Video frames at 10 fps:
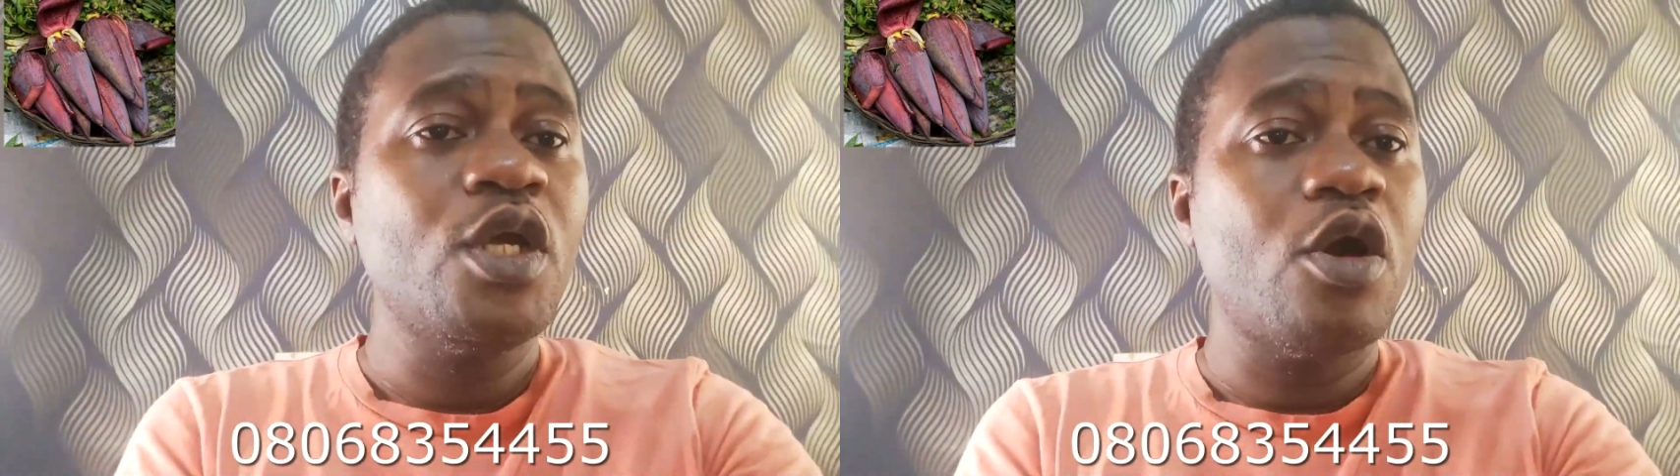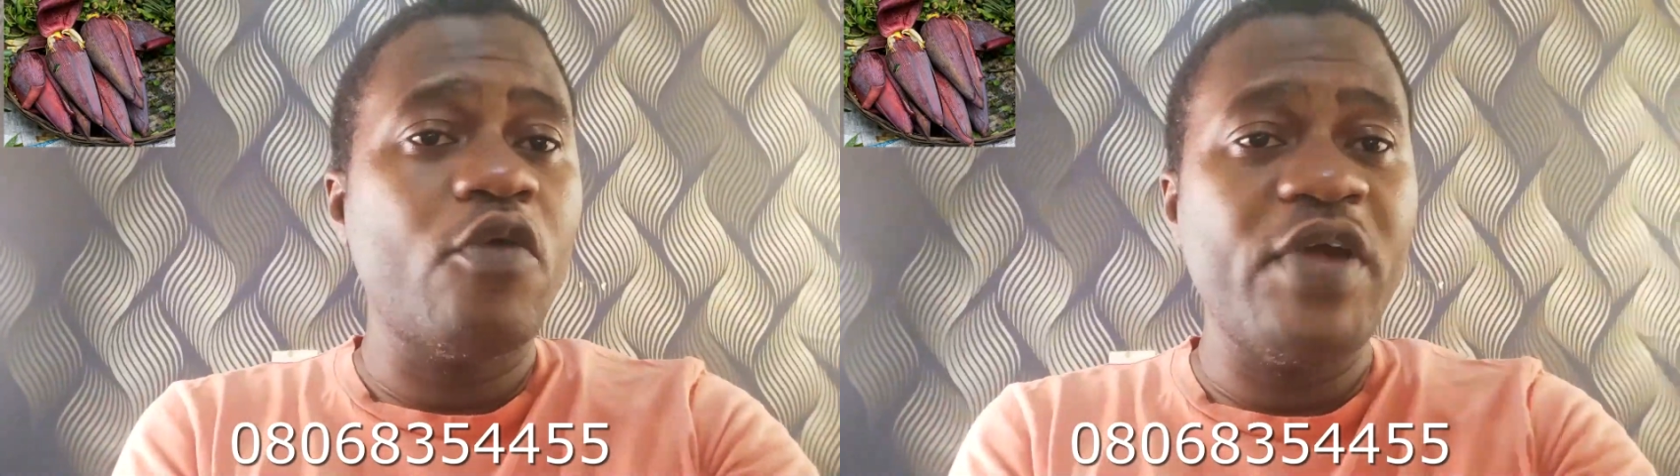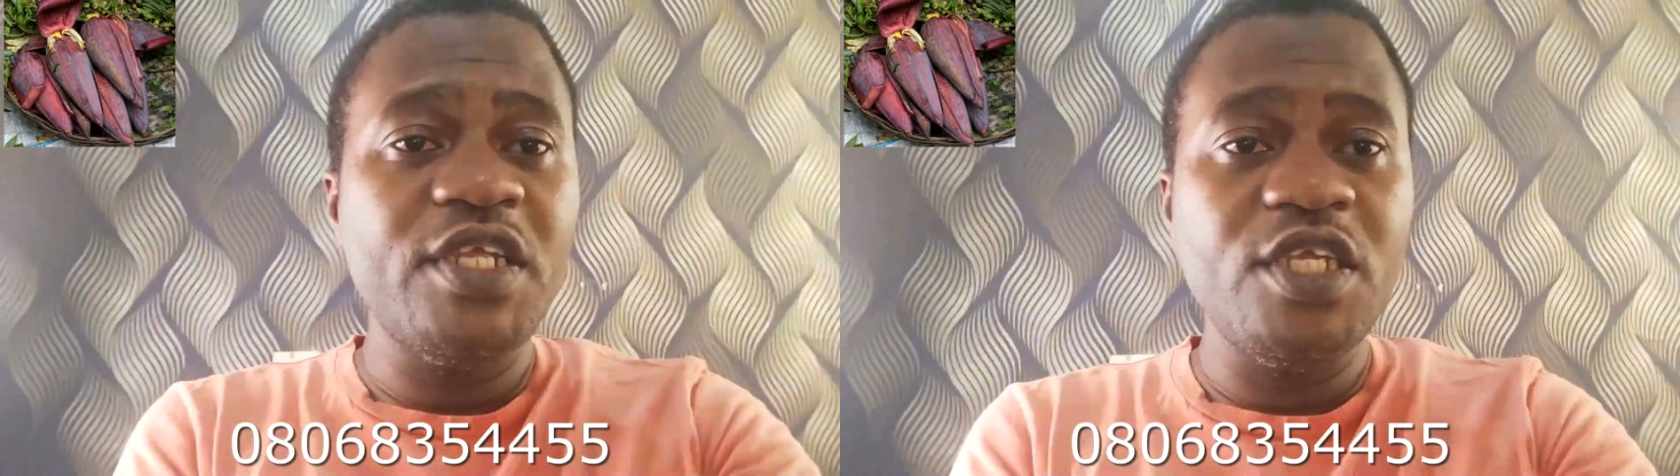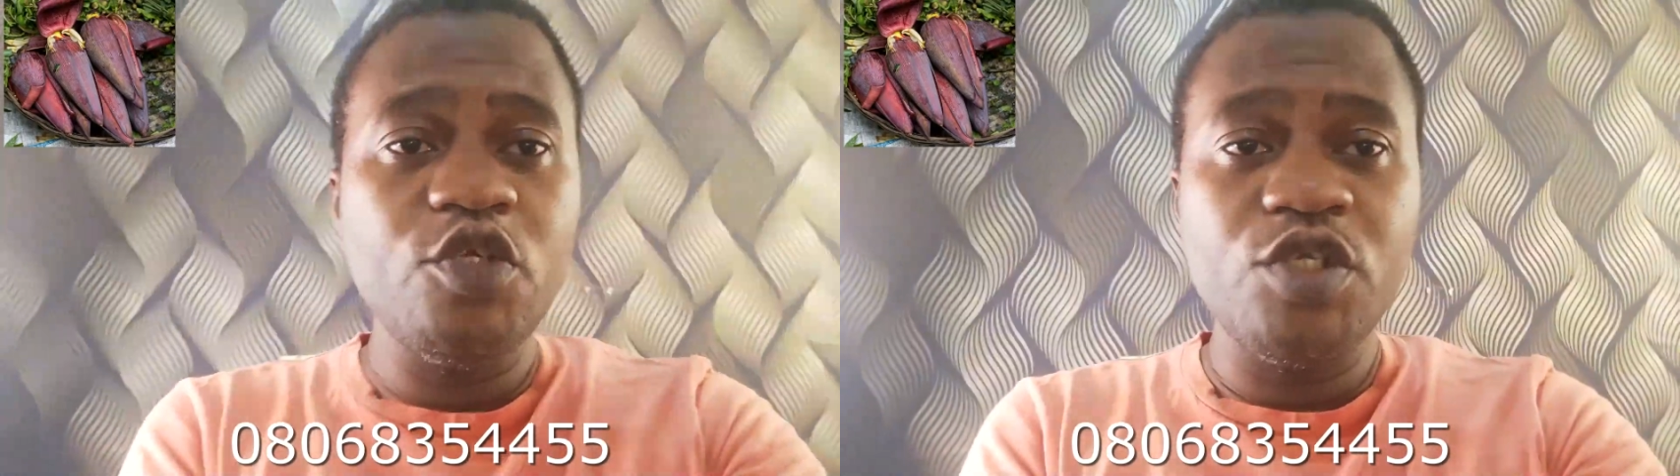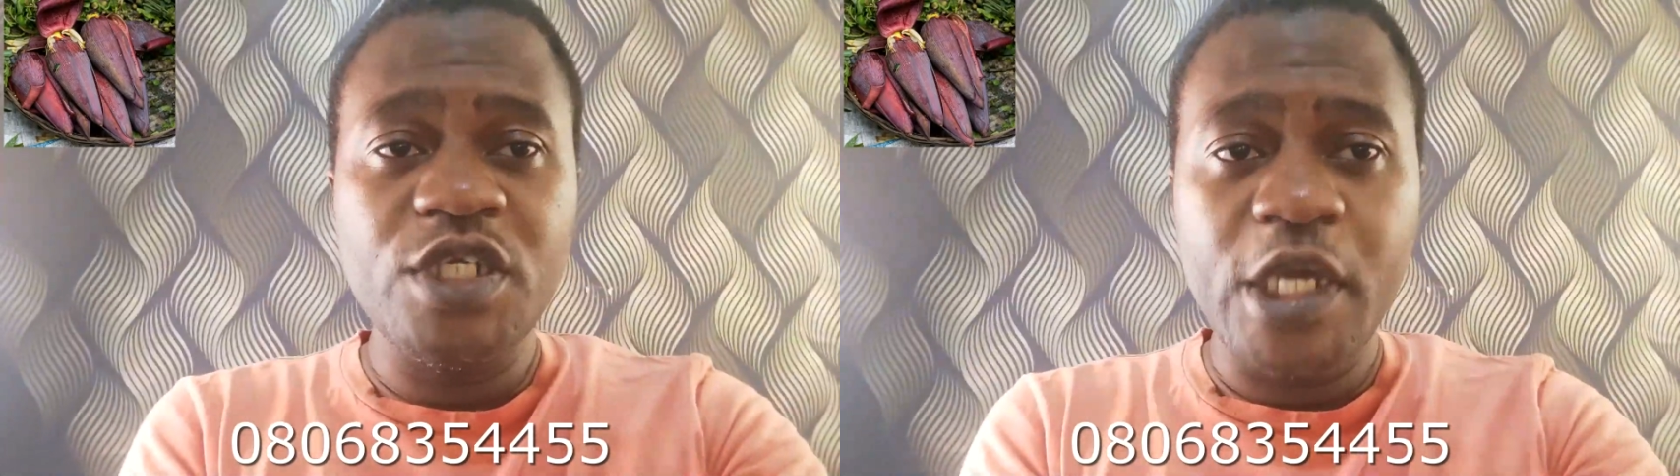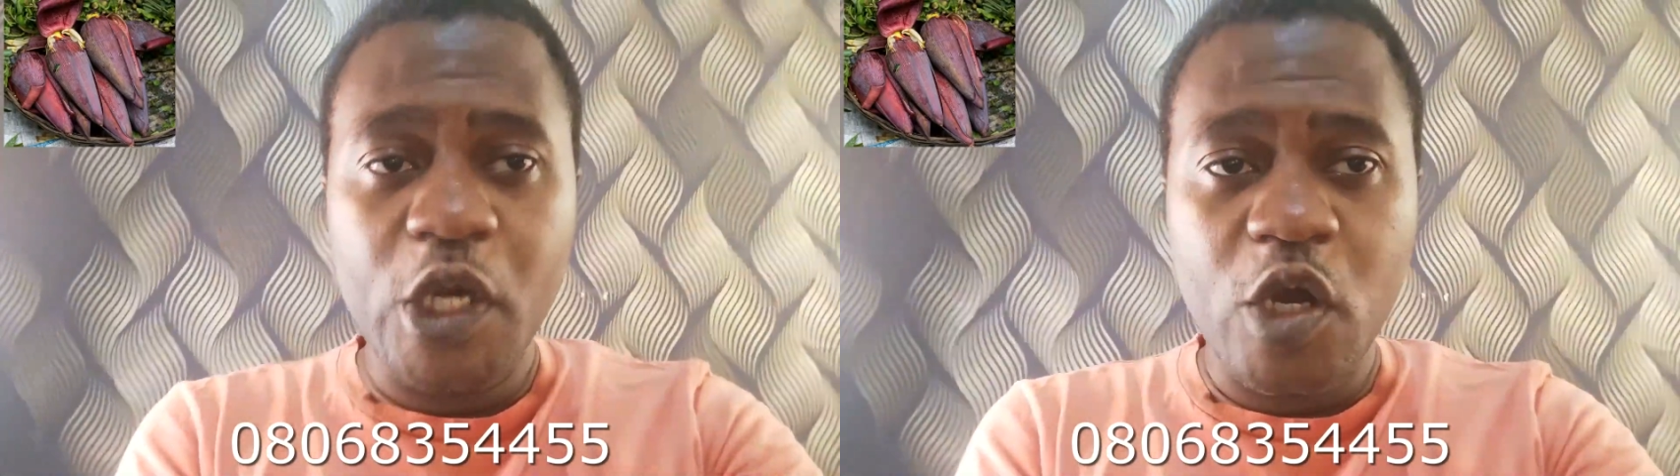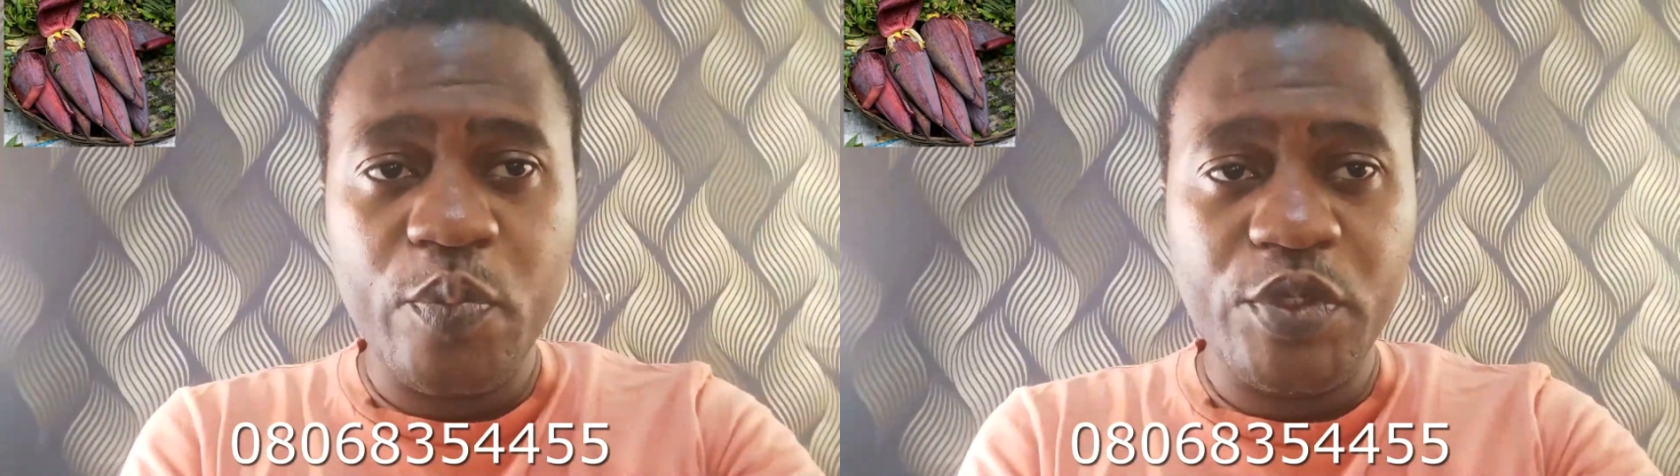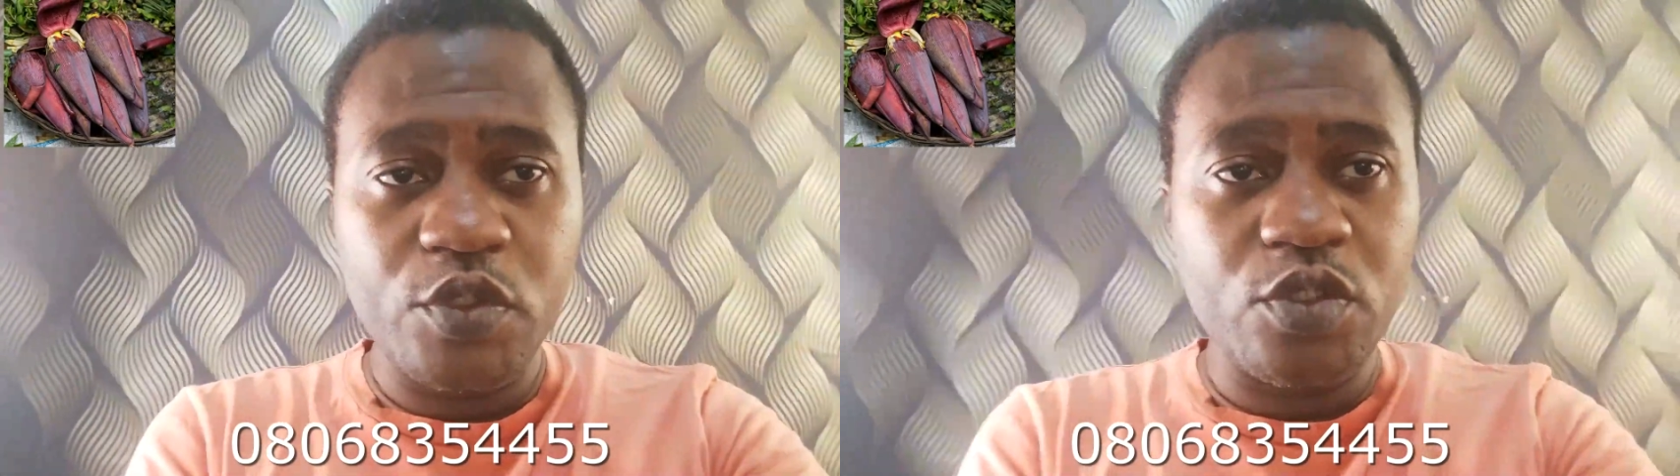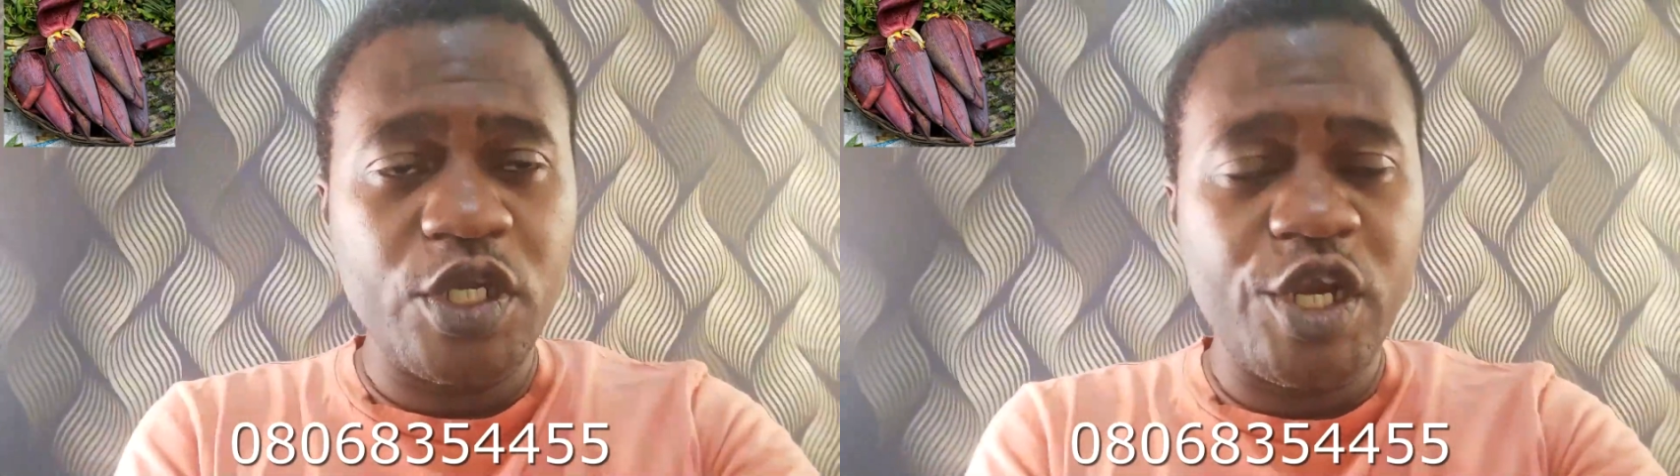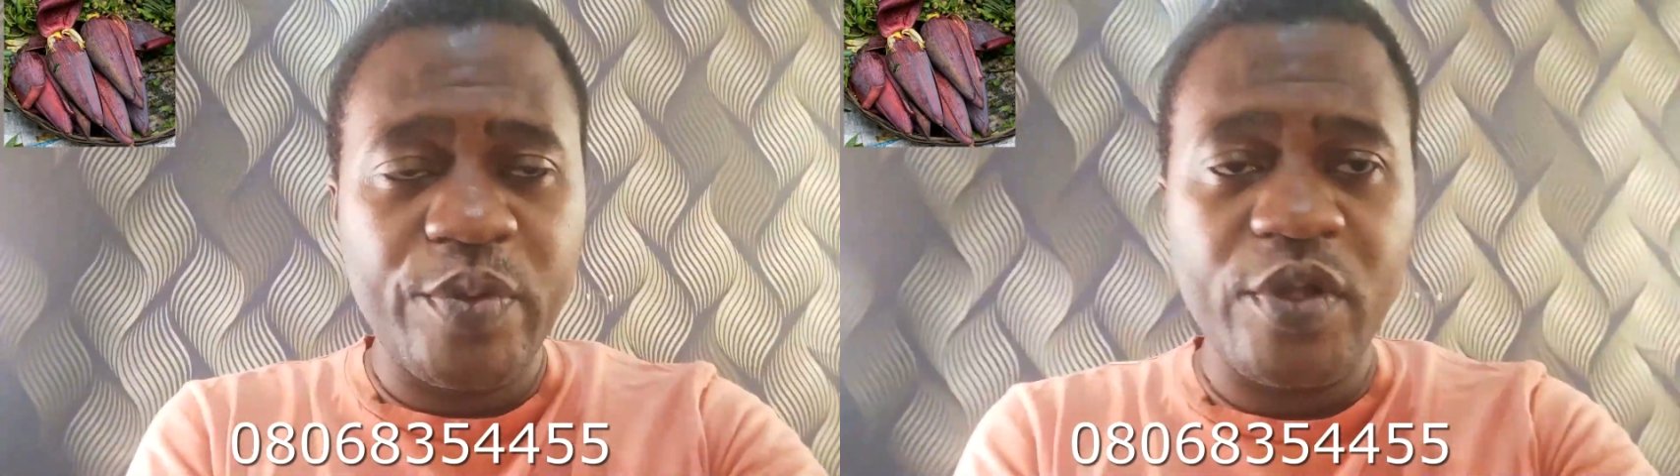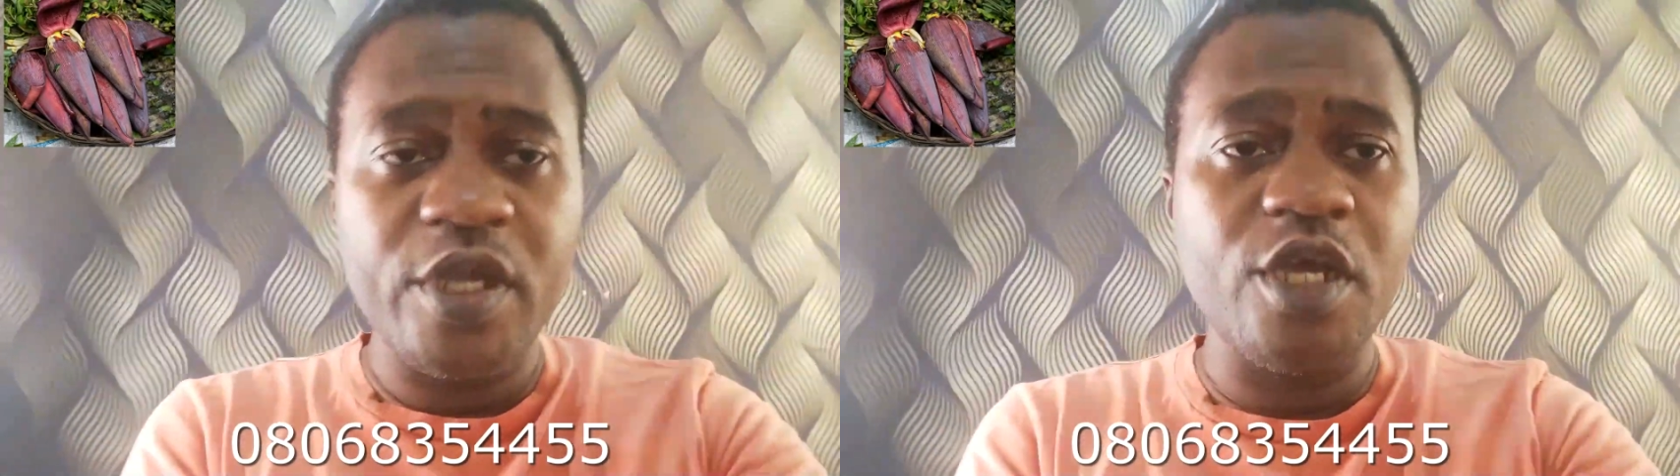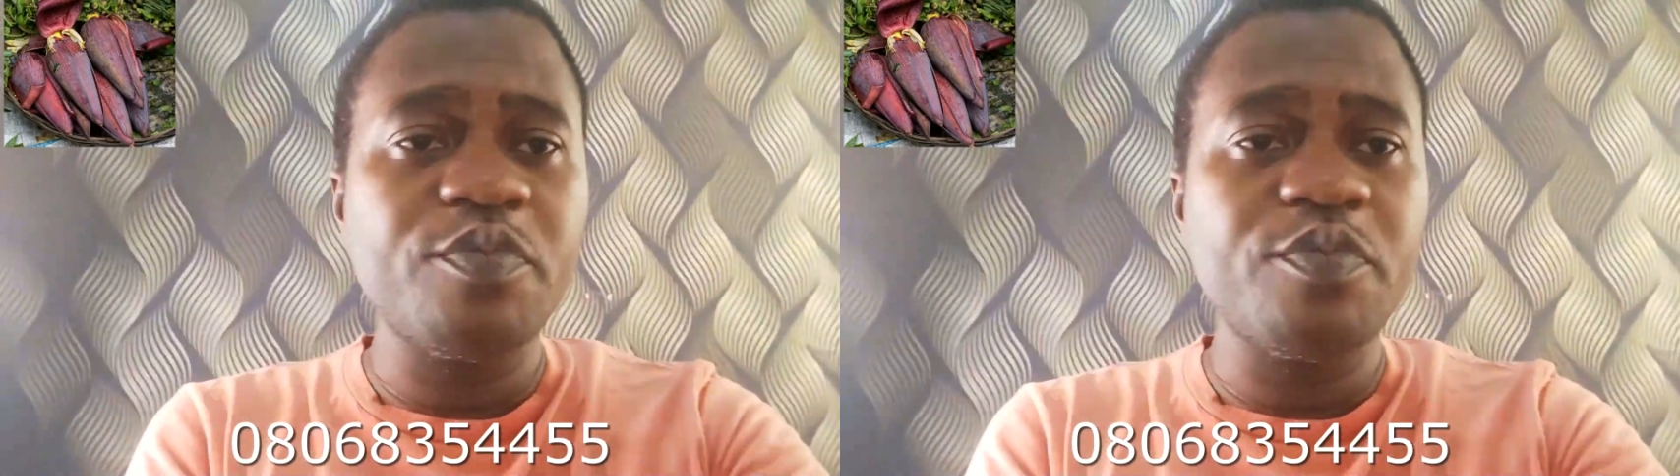already you need help, herbal help,